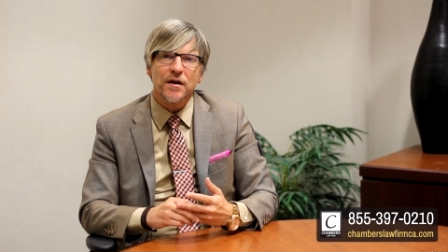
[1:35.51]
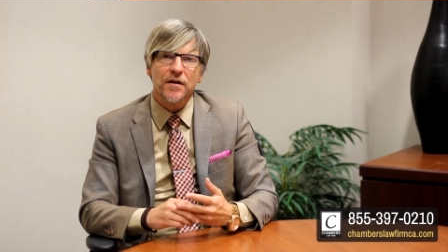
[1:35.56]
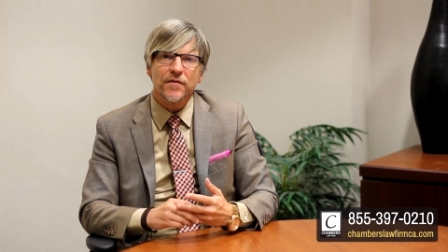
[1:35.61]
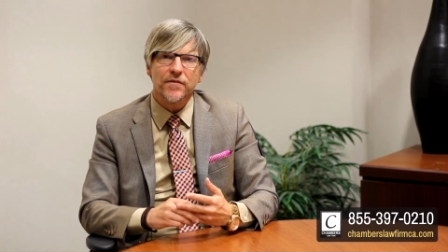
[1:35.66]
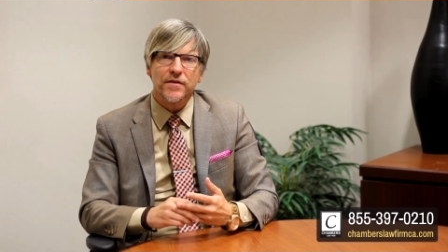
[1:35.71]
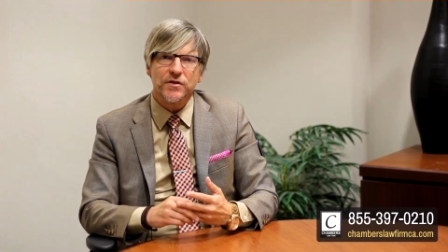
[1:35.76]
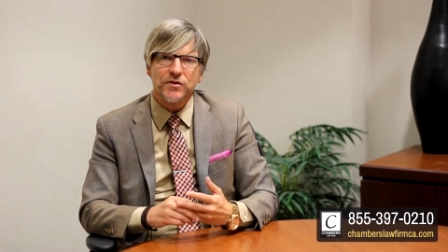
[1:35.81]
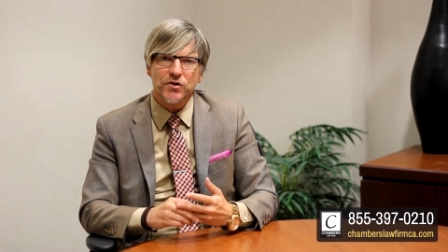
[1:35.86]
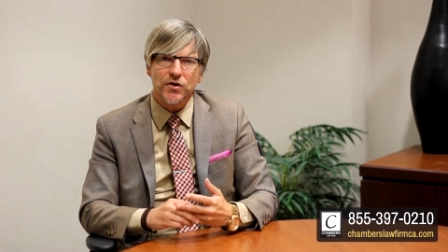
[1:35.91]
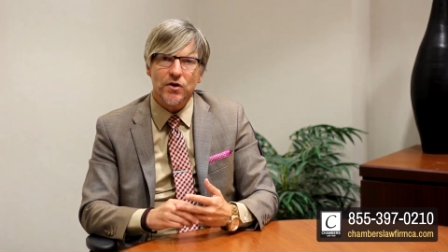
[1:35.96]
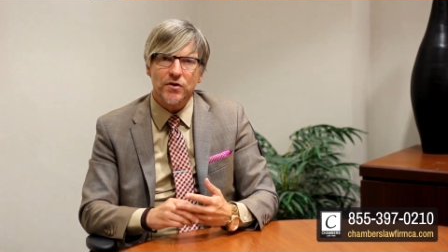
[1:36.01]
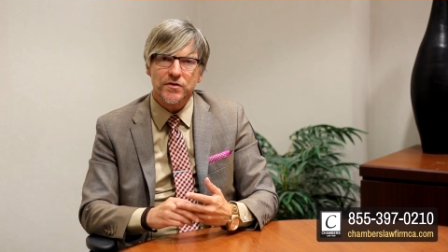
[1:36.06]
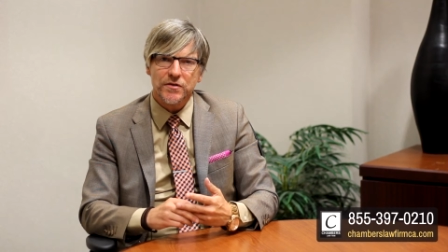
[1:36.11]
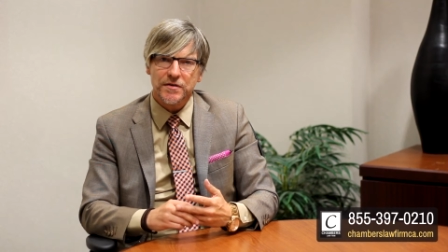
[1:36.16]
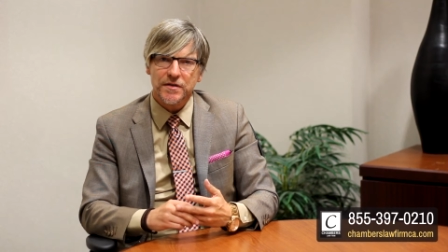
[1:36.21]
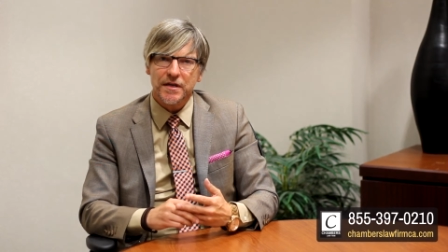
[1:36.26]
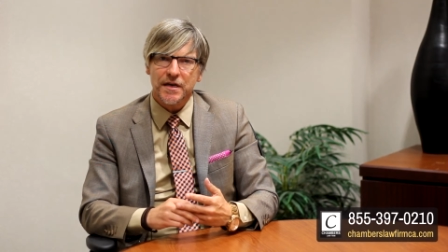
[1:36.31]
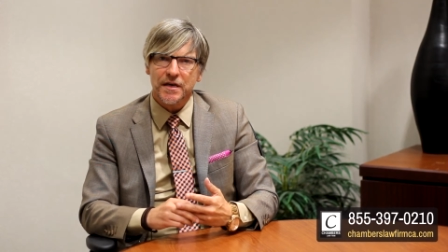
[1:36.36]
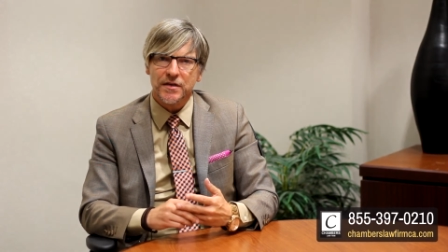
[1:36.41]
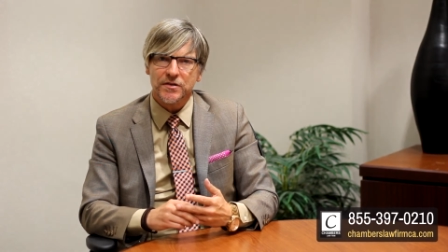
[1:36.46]
of the charges
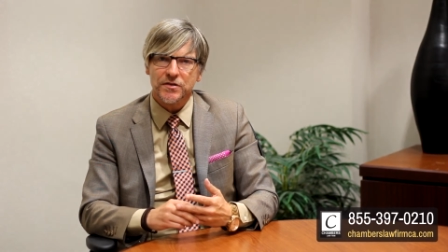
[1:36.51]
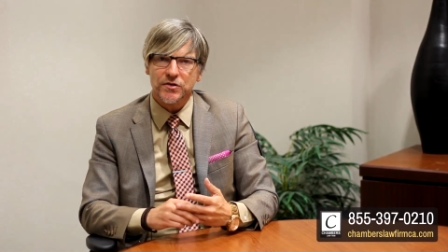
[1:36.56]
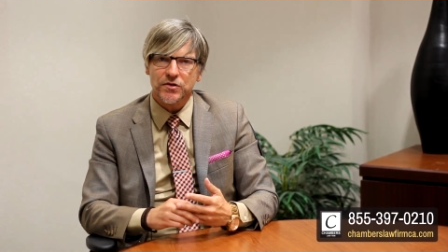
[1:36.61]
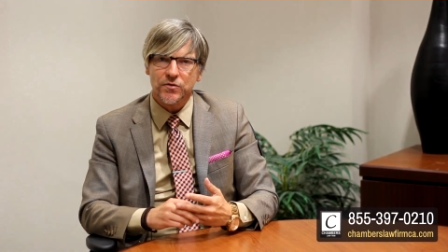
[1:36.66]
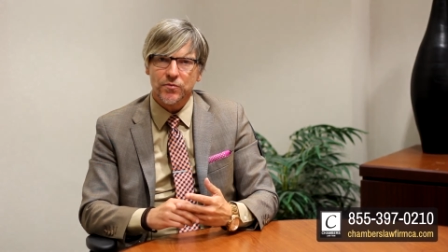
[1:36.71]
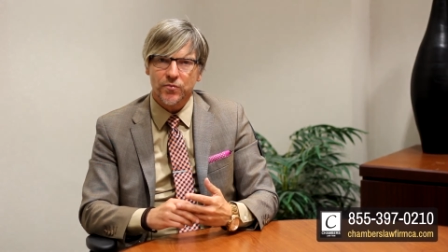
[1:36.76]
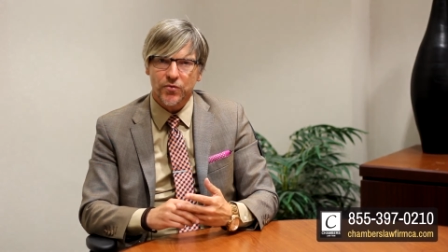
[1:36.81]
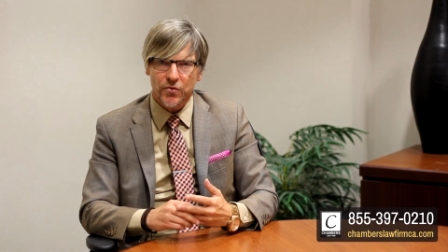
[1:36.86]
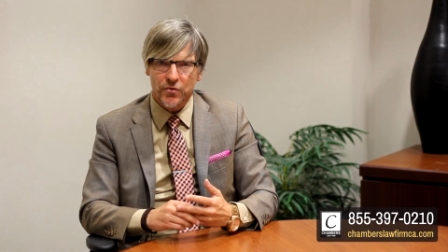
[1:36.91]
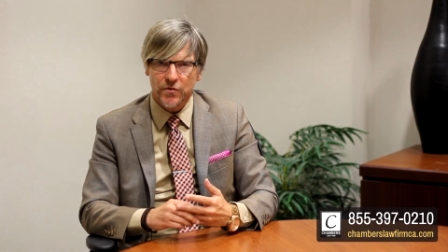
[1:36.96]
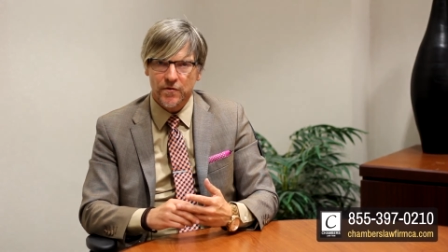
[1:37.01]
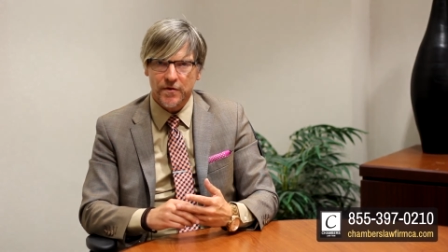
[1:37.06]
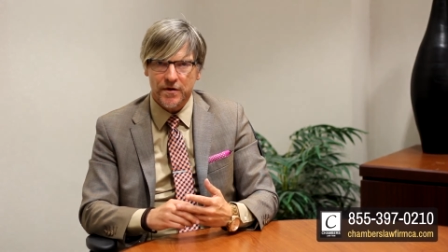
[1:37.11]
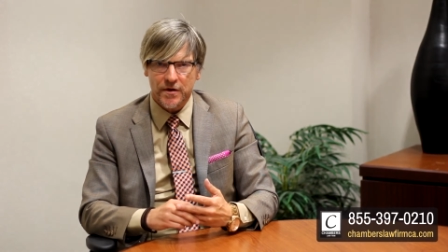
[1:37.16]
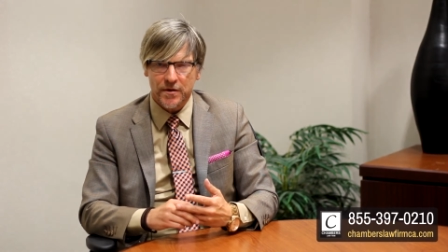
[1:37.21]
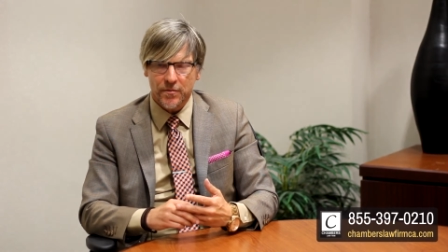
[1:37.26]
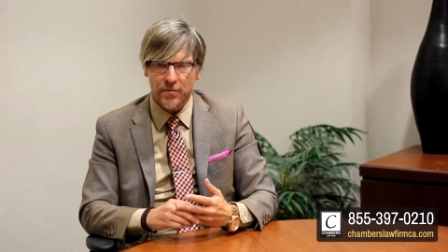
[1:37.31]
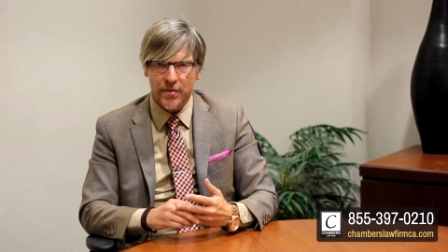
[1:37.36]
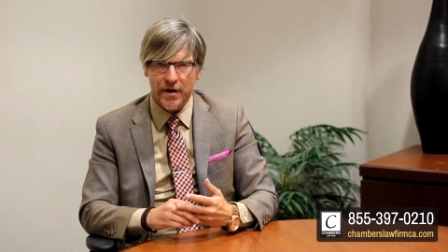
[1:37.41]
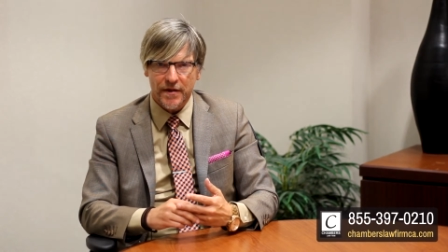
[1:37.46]
against you
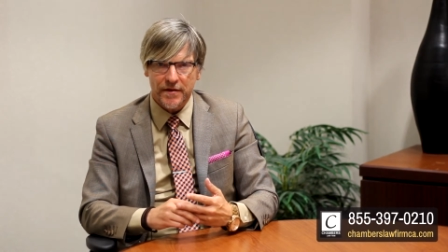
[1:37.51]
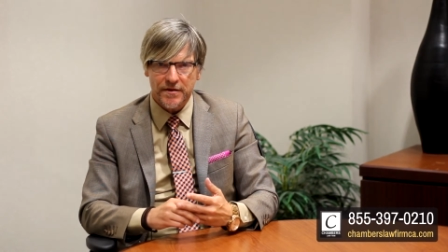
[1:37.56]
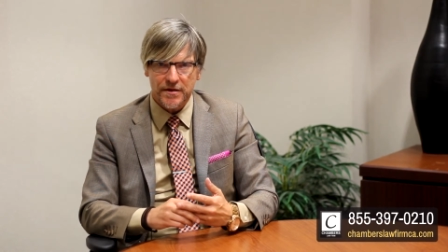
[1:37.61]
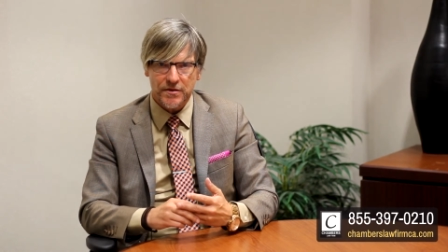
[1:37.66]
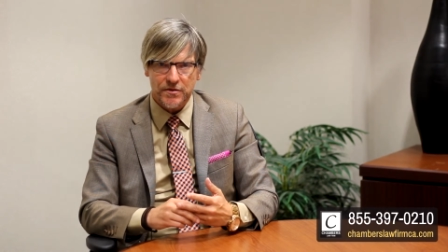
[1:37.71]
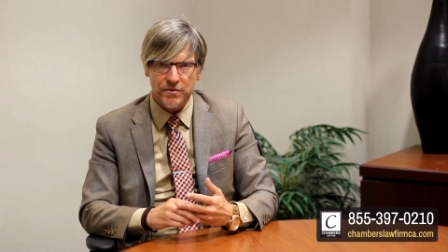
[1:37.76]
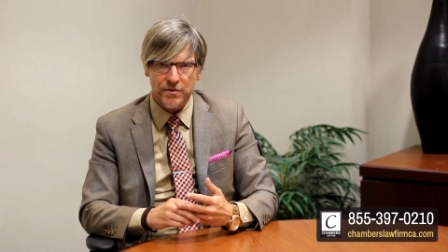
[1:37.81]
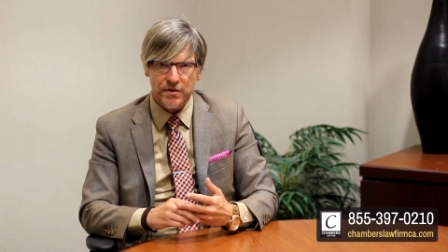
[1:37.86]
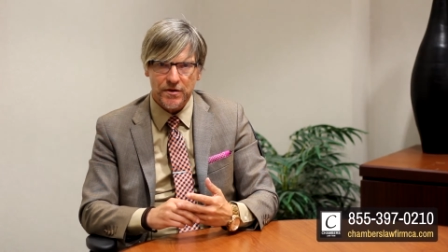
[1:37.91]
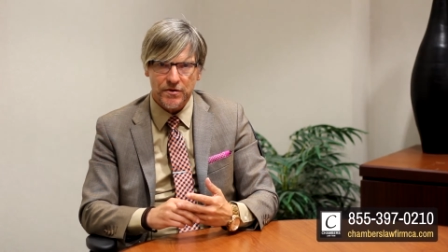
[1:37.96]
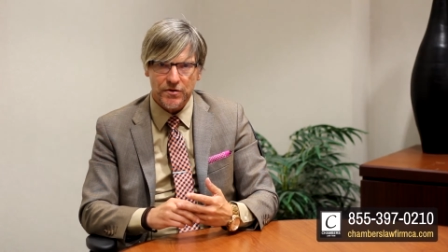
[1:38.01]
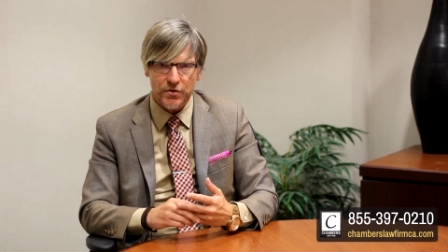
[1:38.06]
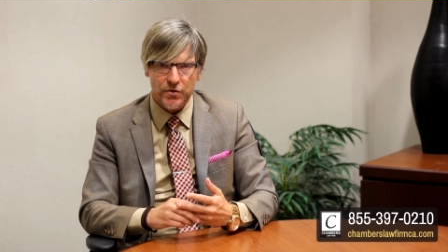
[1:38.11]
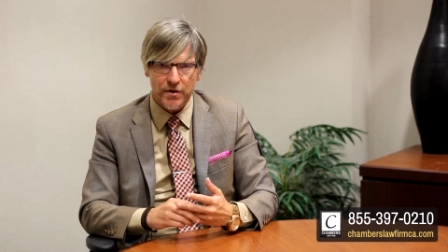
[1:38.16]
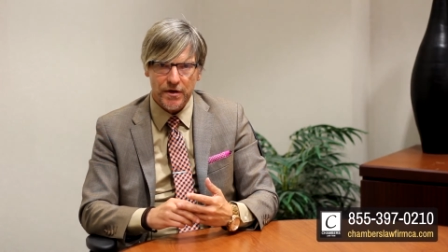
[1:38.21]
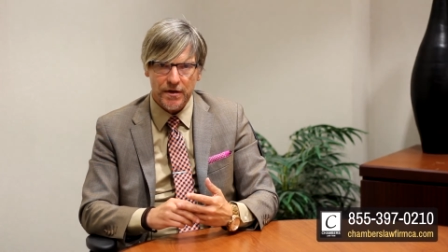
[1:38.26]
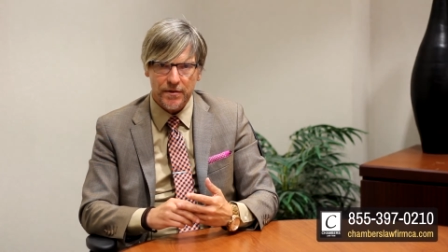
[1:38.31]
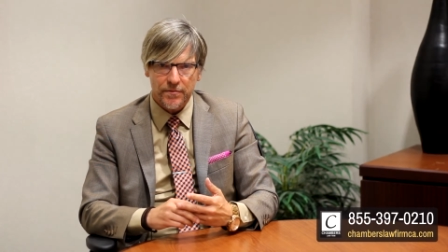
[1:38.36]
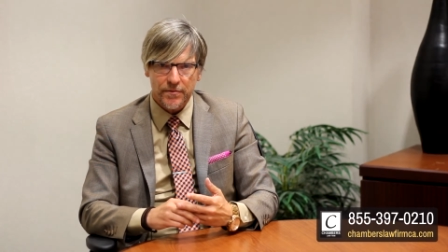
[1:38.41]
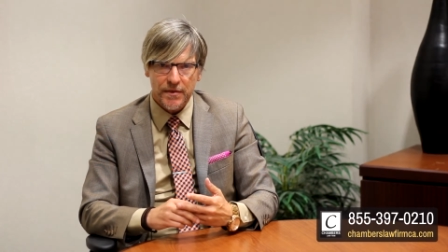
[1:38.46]
proven by the district
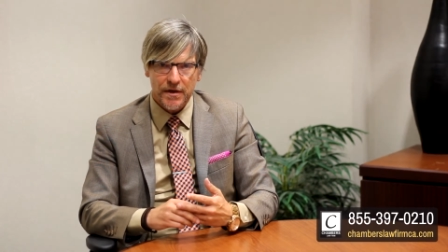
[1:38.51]
attorney?